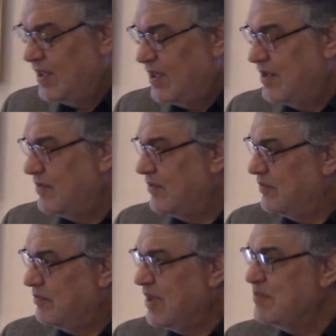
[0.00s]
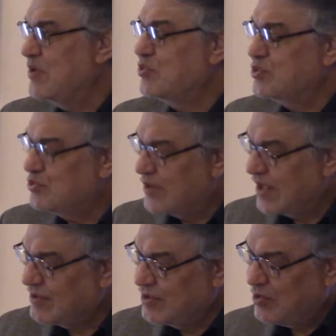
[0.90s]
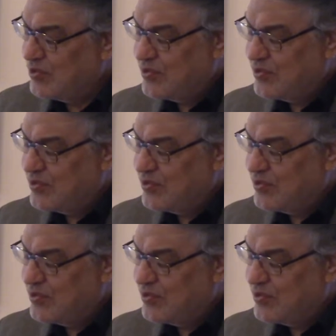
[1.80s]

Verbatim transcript: we do not know that